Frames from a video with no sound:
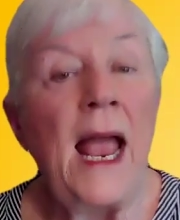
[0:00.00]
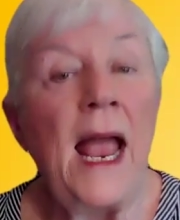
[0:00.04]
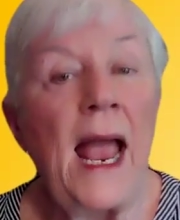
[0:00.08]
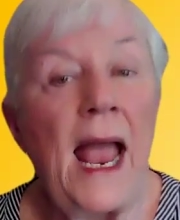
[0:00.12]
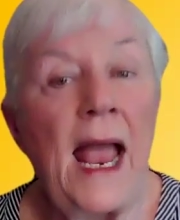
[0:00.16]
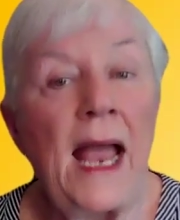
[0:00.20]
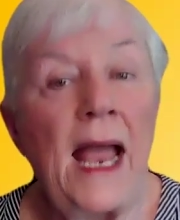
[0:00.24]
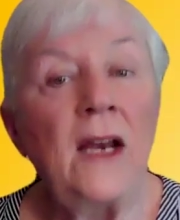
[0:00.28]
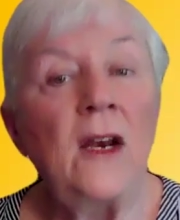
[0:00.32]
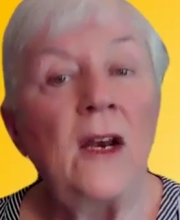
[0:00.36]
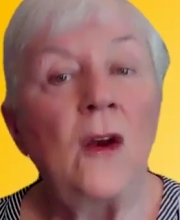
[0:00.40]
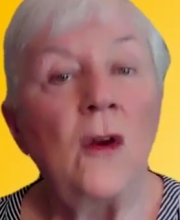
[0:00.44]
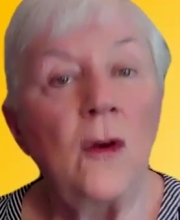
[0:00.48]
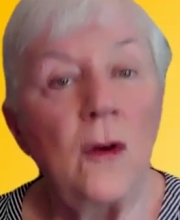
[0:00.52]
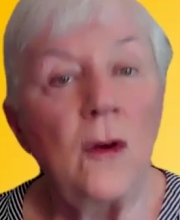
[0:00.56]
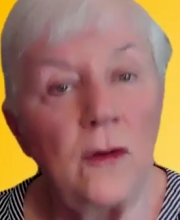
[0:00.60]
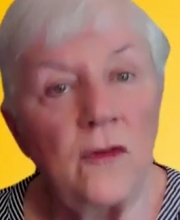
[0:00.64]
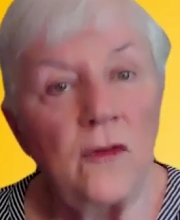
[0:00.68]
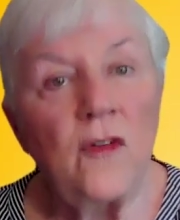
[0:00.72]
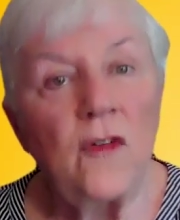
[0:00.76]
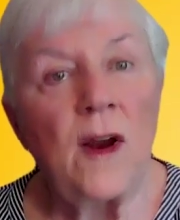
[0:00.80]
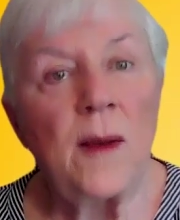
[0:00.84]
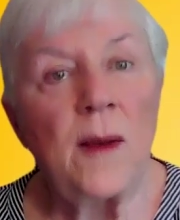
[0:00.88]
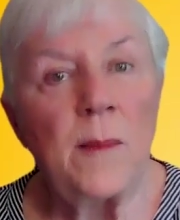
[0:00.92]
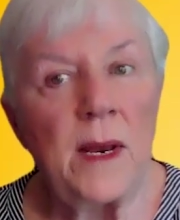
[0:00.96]
and learn
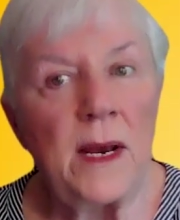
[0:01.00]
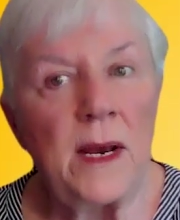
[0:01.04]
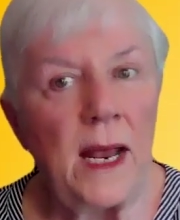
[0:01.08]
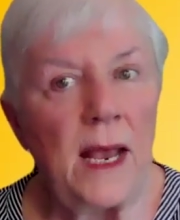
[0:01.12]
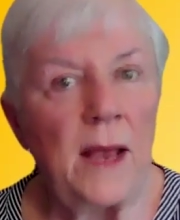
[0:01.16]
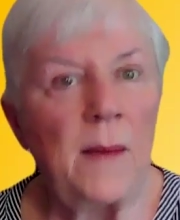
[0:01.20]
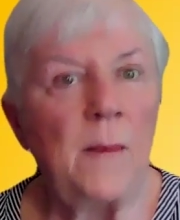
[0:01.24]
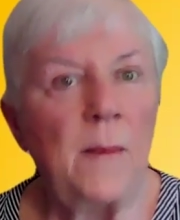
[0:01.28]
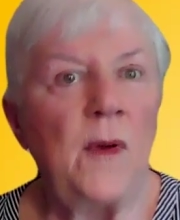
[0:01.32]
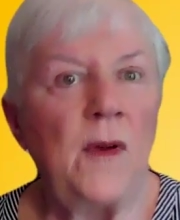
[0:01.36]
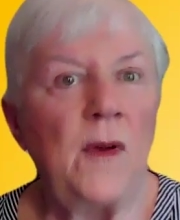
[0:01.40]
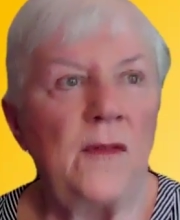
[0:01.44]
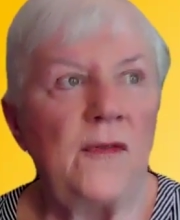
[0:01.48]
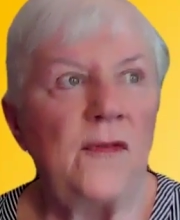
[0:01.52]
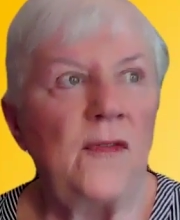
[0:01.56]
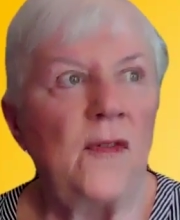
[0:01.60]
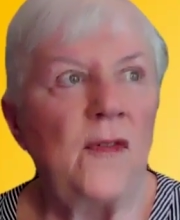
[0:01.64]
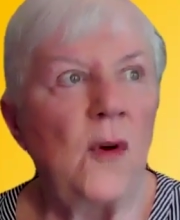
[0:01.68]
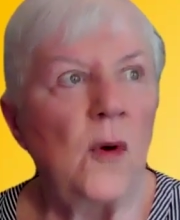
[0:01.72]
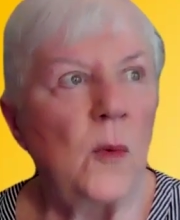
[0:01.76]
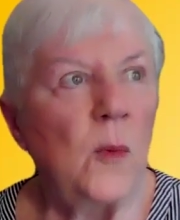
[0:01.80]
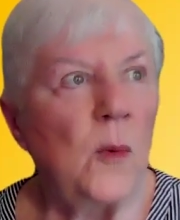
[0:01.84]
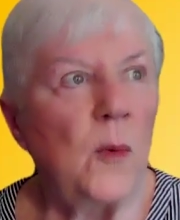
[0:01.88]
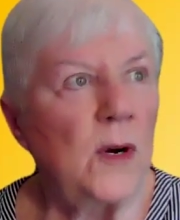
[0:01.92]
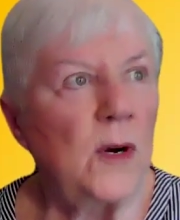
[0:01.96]
from it and move
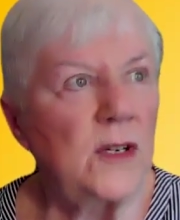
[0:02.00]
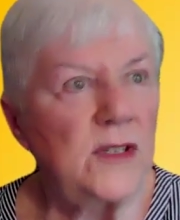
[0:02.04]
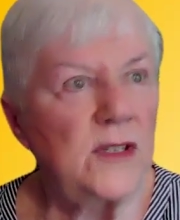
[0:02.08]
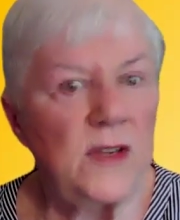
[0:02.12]
forward.